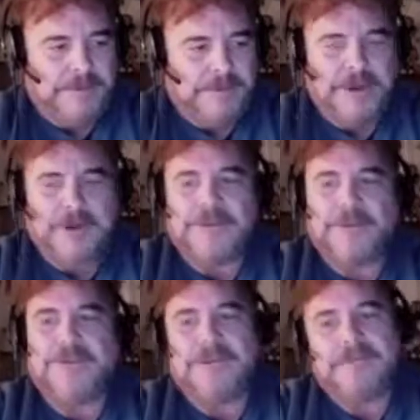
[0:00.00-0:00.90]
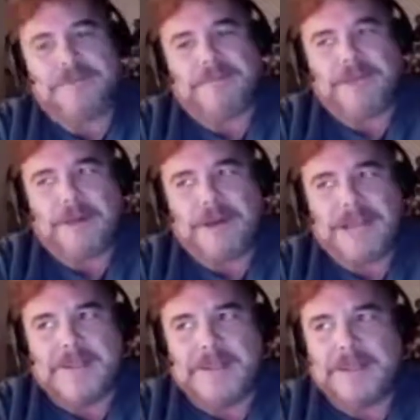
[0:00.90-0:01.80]
For years I was in film
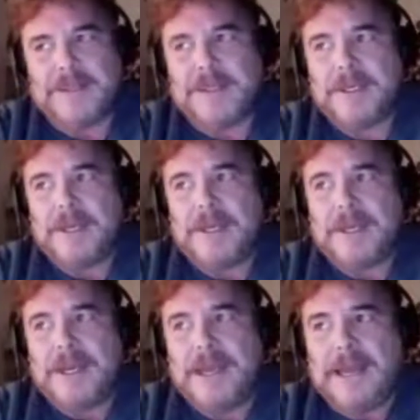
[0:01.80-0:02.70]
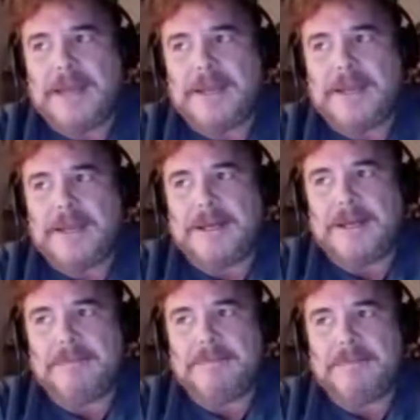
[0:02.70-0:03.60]
and entertainment. And
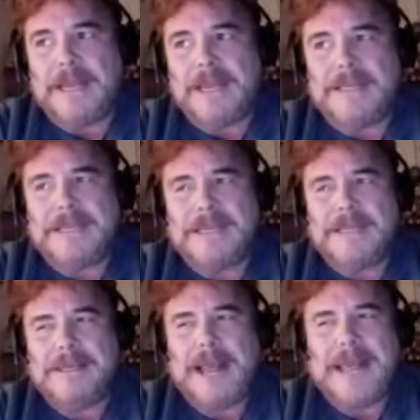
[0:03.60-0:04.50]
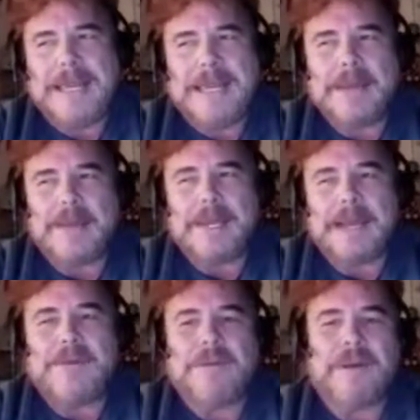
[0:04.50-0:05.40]
1990, I really
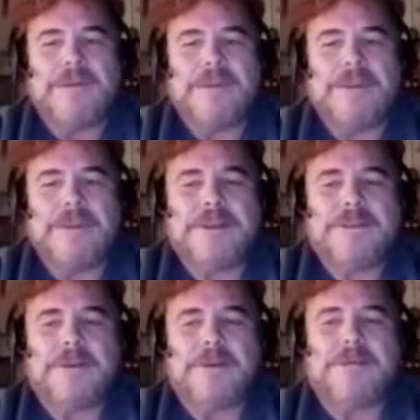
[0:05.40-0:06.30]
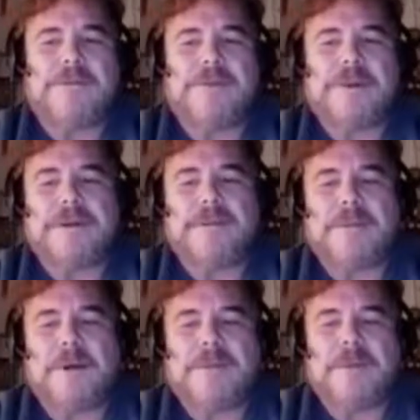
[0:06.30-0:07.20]
got involved in the sort of
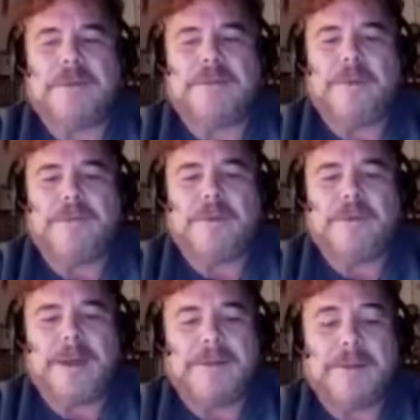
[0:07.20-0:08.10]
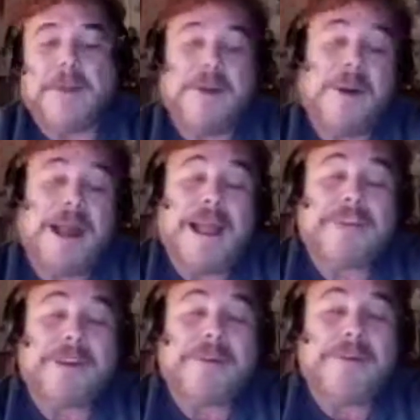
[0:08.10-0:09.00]
alternative UFO phenomenon. Although,
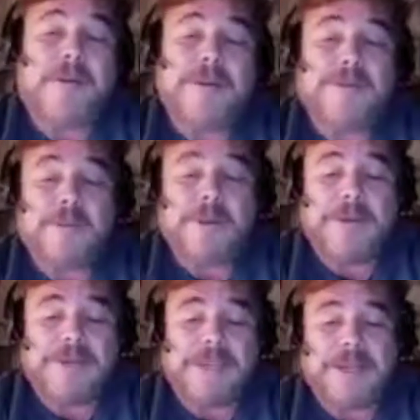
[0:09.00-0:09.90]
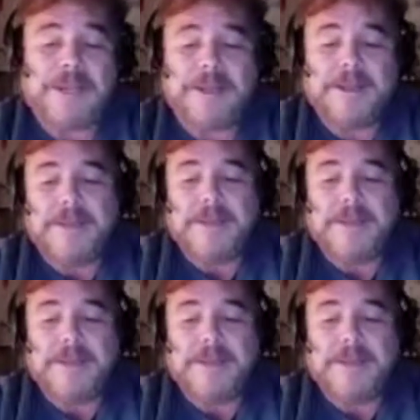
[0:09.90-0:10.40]
I was involved in it from when I was a kid,